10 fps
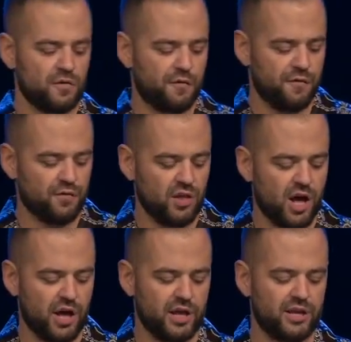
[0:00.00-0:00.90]
the
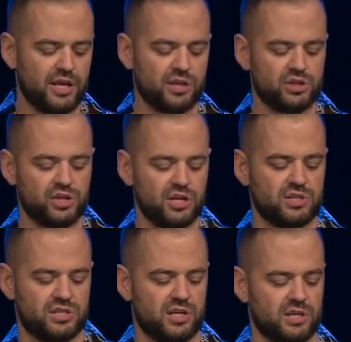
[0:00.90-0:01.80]
flood in
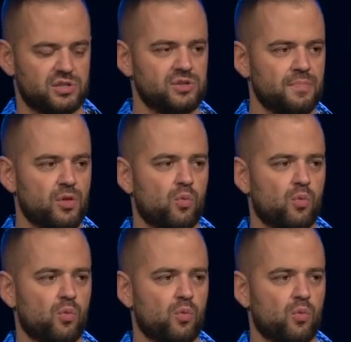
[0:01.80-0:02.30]
Genesis